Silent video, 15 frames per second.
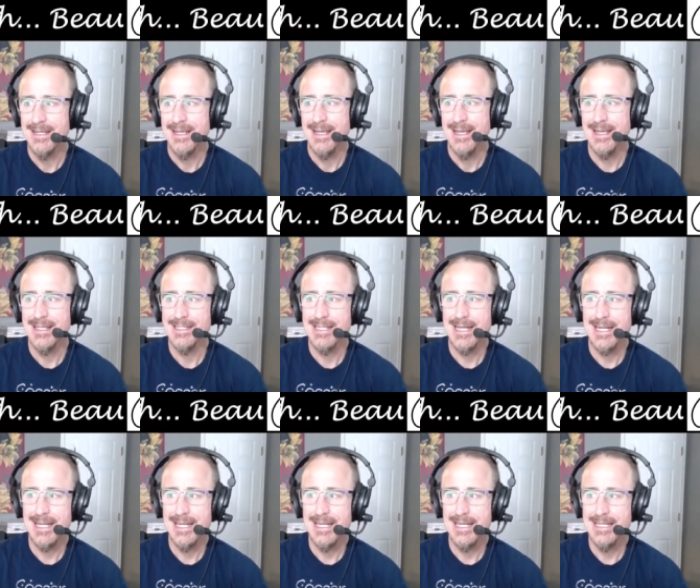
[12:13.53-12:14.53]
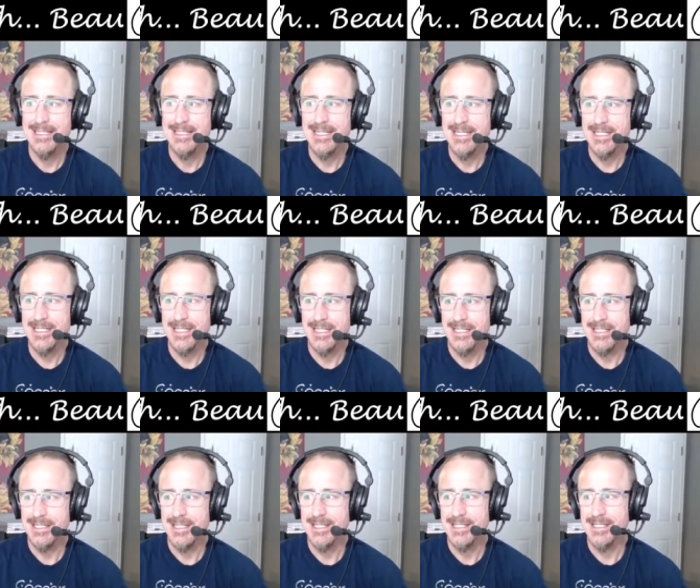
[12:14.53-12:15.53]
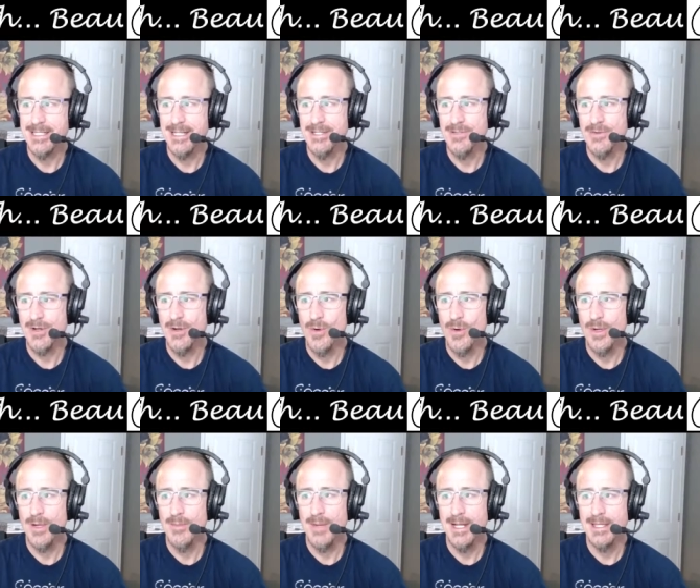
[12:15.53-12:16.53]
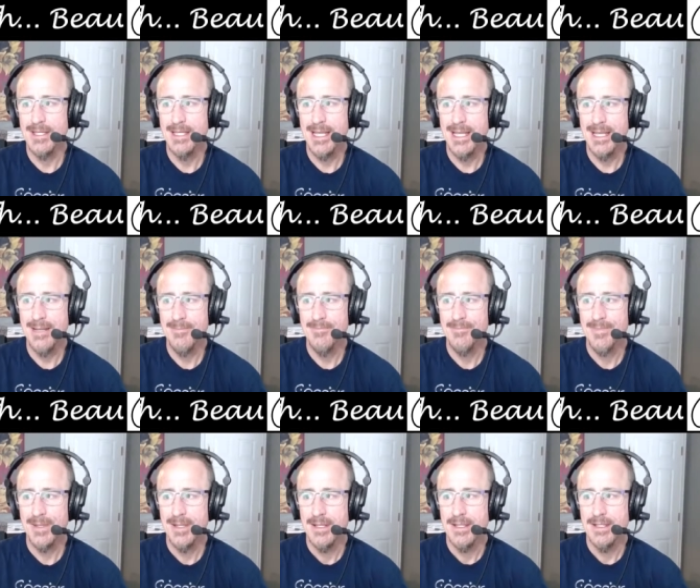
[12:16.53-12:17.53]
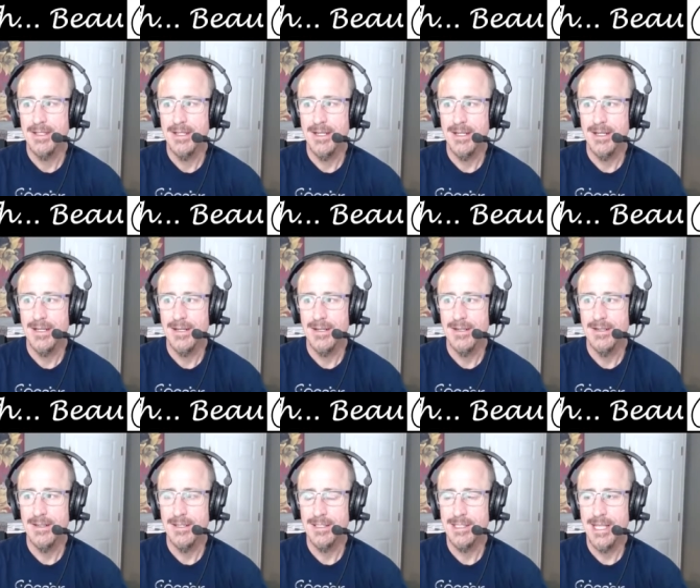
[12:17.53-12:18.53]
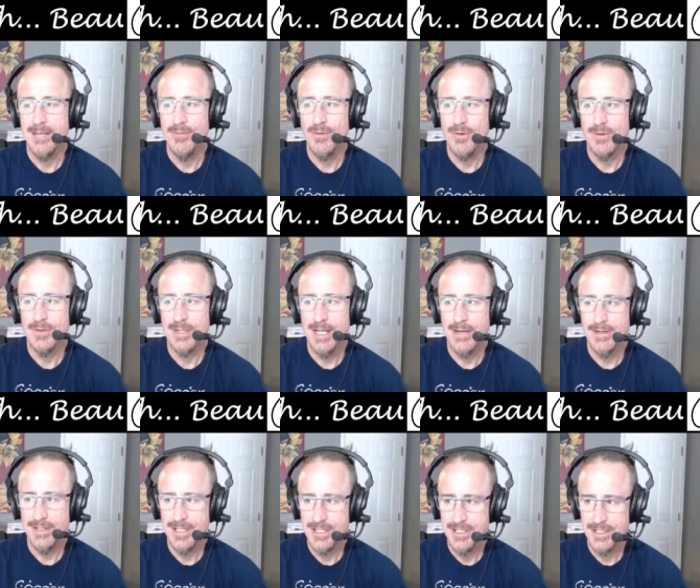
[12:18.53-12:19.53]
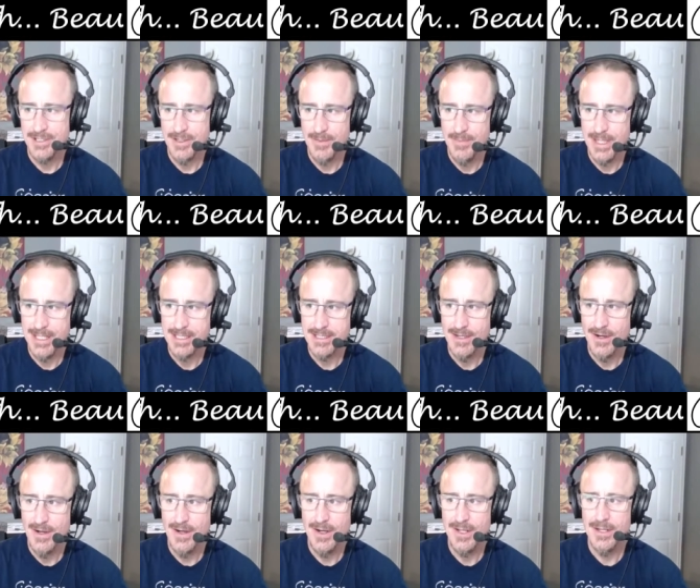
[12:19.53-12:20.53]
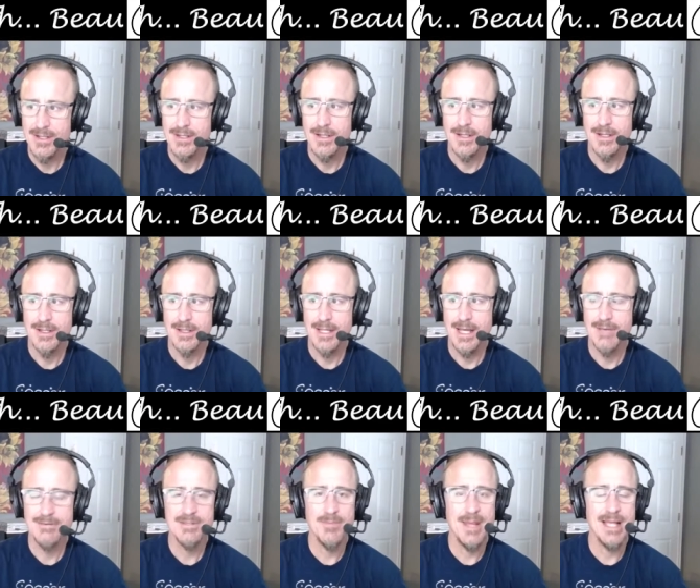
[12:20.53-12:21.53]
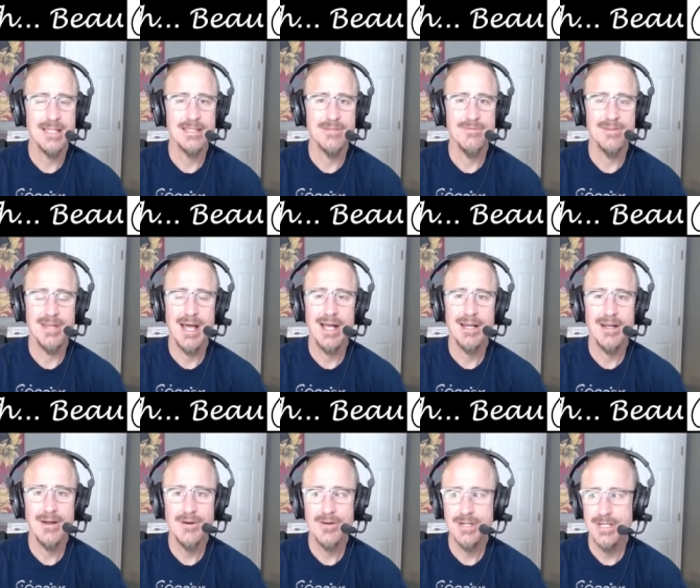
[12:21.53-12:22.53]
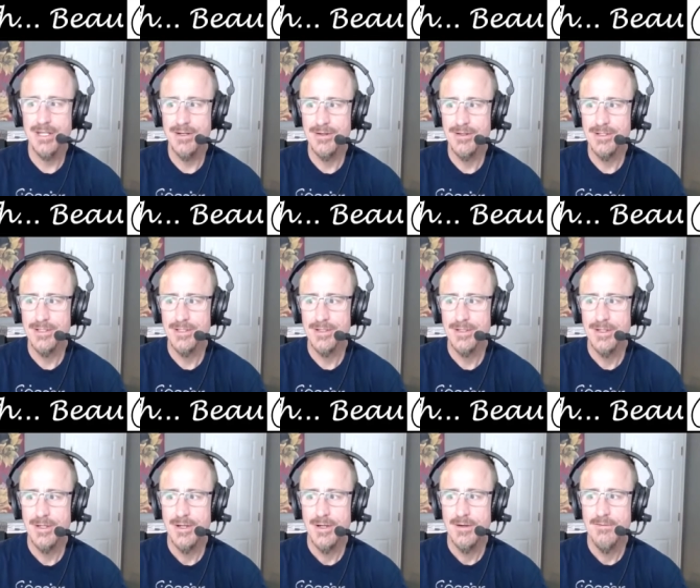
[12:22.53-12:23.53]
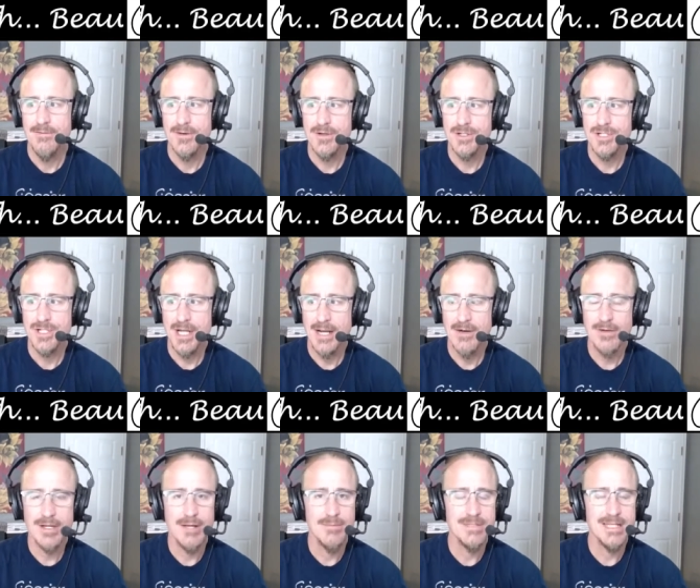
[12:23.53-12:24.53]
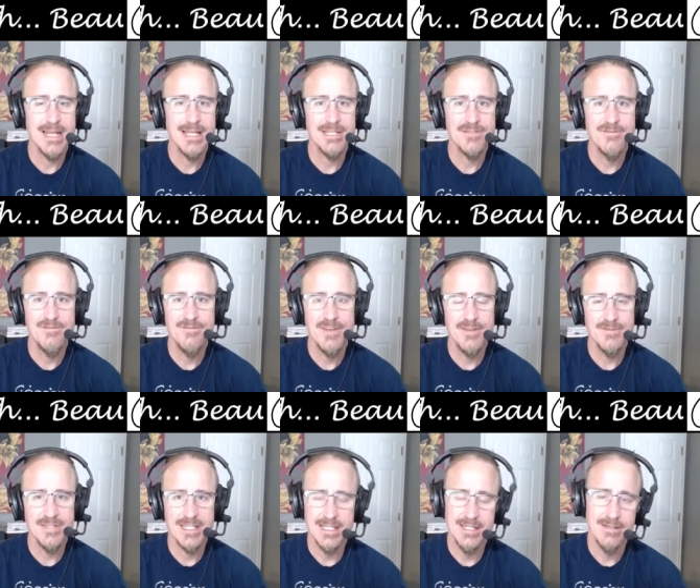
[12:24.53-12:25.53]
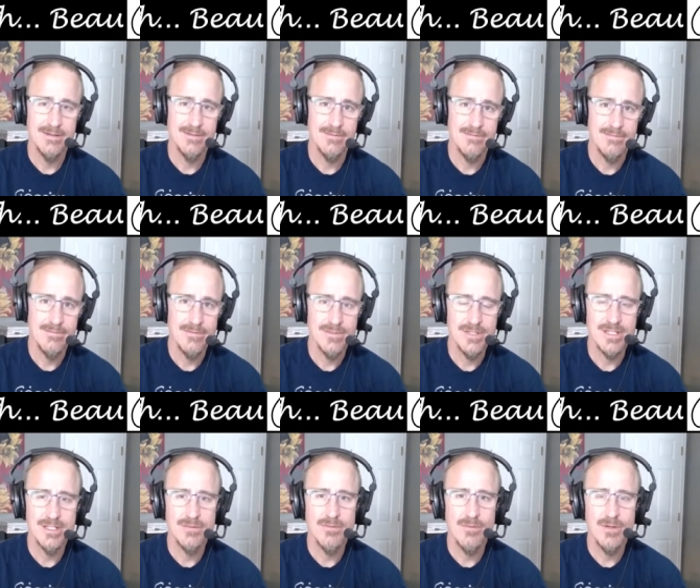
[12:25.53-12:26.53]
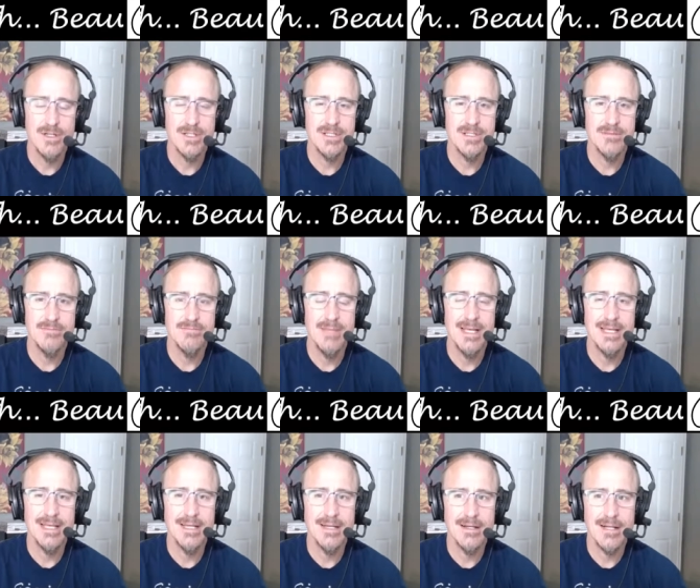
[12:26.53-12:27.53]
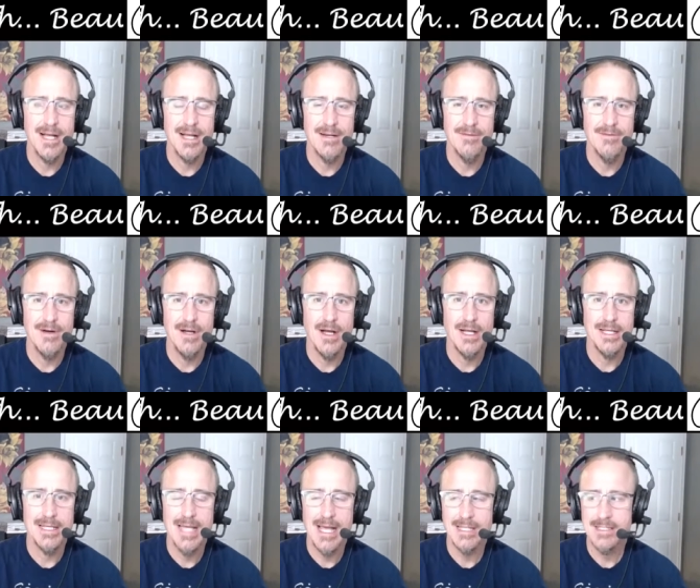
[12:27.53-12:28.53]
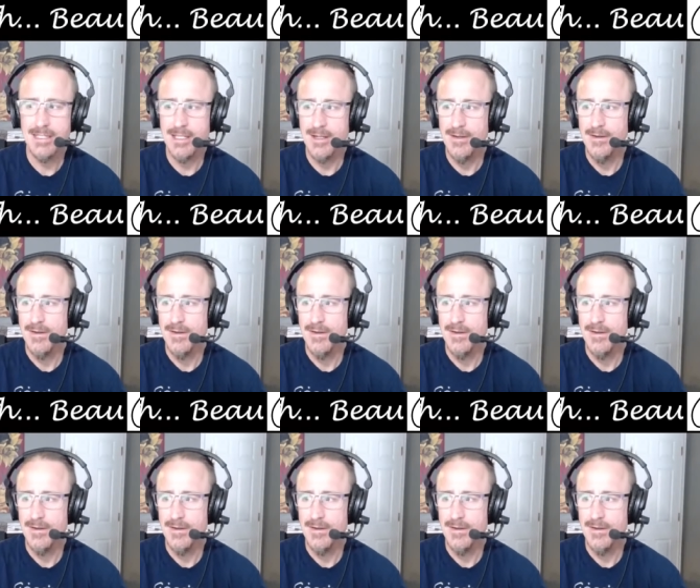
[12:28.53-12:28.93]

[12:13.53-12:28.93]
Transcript: And it said, in addition to the sons recorded by the name, uh, the table calculations are based on lifespans of 900 years. First child comes at age 50. Just We're just making a kind of a, a guess here.